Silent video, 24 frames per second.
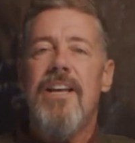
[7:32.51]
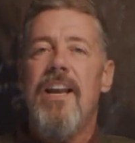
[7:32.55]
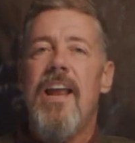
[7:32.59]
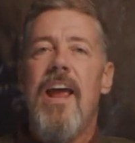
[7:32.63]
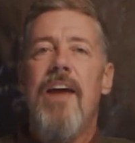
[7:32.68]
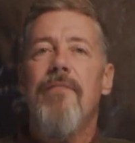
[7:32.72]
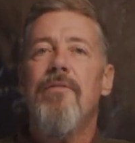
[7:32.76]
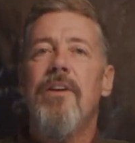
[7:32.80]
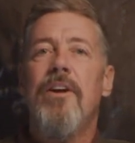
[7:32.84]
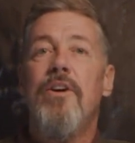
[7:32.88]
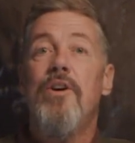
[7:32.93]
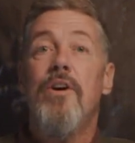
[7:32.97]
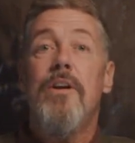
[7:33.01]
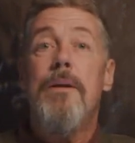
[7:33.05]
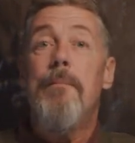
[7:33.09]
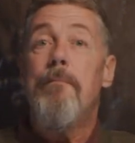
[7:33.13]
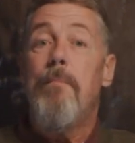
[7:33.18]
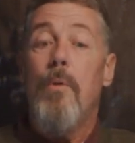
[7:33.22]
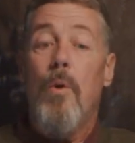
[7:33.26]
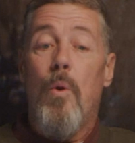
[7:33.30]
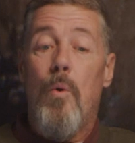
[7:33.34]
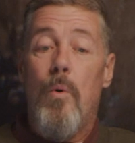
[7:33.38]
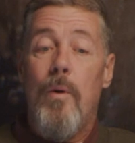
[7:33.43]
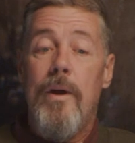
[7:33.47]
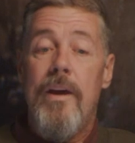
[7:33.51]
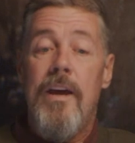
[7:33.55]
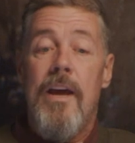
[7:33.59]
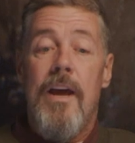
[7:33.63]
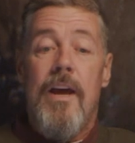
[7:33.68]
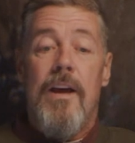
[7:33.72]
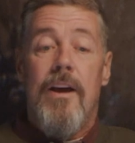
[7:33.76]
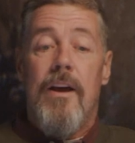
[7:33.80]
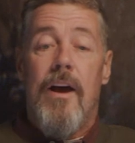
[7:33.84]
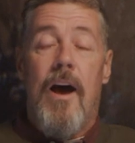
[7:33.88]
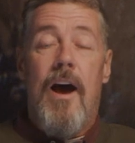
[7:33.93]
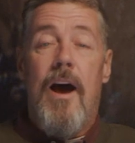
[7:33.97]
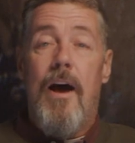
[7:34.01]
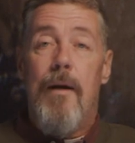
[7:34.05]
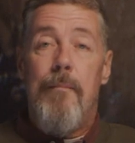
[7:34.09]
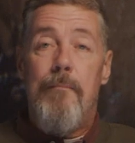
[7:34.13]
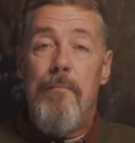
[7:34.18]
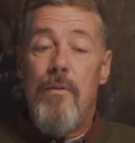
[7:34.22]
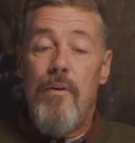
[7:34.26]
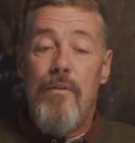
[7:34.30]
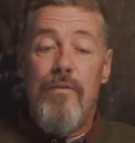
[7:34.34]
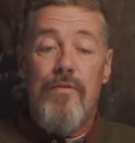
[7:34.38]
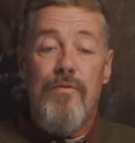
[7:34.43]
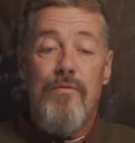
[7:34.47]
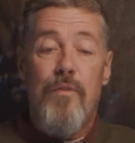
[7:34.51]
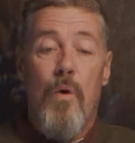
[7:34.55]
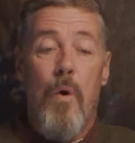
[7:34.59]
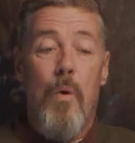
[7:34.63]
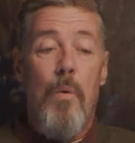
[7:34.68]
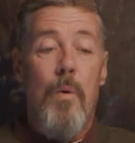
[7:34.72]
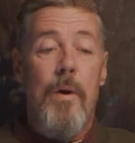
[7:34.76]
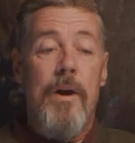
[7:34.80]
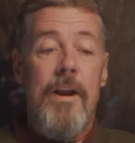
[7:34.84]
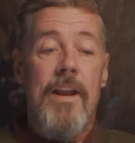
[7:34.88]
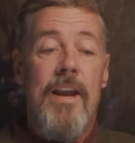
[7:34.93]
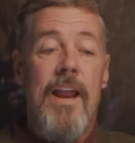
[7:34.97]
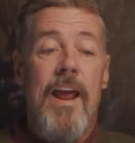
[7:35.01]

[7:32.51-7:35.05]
and every good employee uh, moves forward,